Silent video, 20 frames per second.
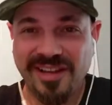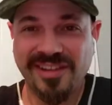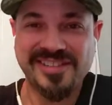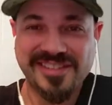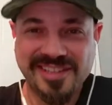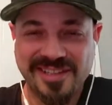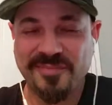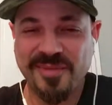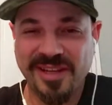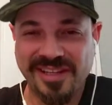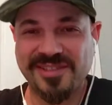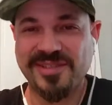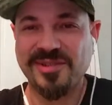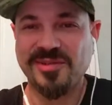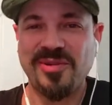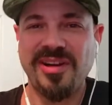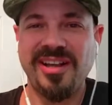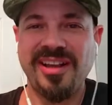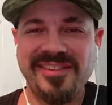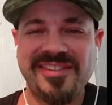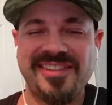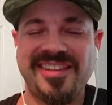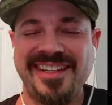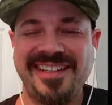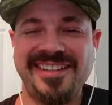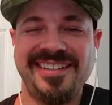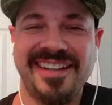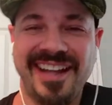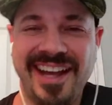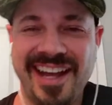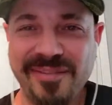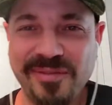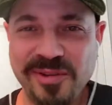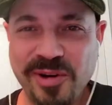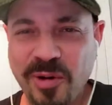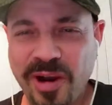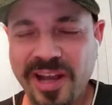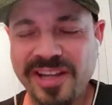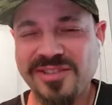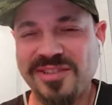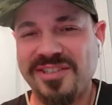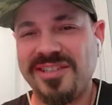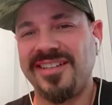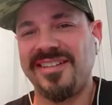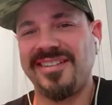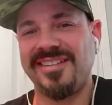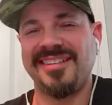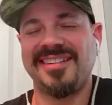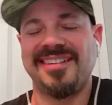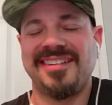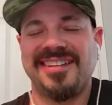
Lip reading: Wilson, I have a question.